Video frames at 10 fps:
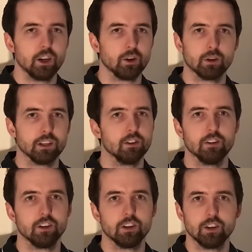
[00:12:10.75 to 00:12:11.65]
You can,
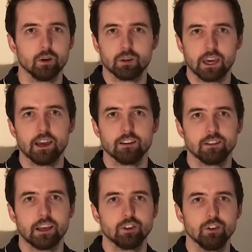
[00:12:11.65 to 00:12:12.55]
you know, get
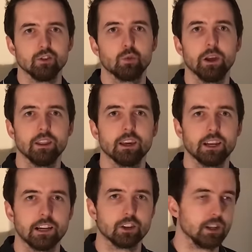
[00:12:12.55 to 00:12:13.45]
sessions where they
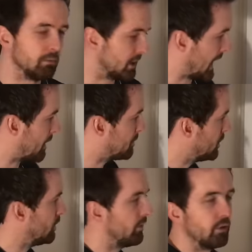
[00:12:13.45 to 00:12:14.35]
can actually gap
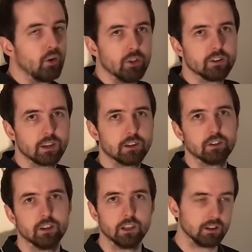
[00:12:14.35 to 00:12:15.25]
you for the
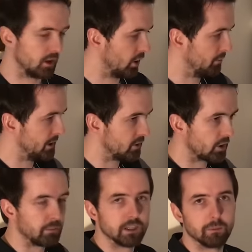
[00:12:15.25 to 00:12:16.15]
session, the, the club, each
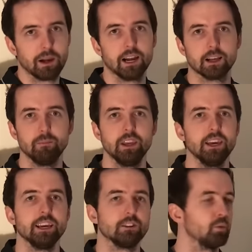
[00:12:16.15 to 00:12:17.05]
club in your bag.
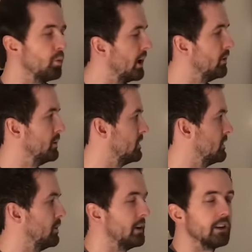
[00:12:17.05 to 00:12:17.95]
It's well
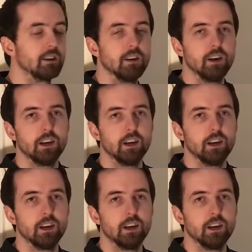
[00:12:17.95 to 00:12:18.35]
worth doing.